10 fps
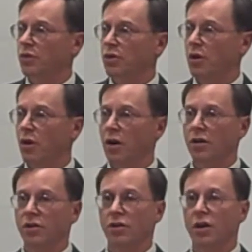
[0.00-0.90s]
was to
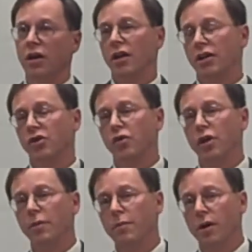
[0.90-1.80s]
cause
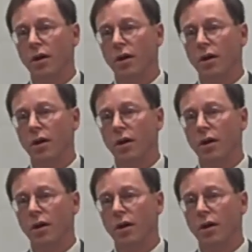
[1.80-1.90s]
extreme